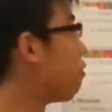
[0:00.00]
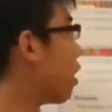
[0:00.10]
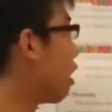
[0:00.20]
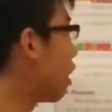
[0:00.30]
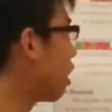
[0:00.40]

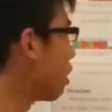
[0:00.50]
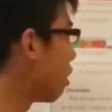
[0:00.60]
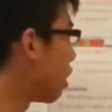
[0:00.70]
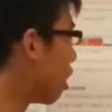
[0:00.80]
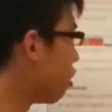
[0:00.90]
the
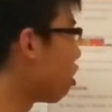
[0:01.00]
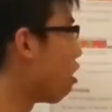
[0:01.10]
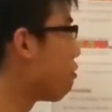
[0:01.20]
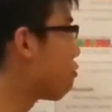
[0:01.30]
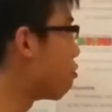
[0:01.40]

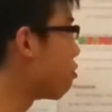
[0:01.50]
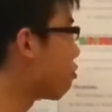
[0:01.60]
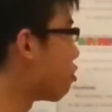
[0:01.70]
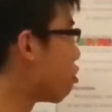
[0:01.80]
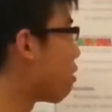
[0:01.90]
unknown
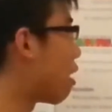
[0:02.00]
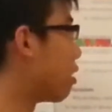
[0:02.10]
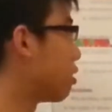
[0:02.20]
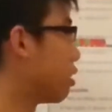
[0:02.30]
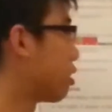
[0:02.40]
flu
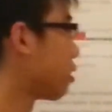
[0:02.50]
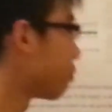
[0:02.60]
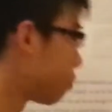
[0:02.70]
viruses.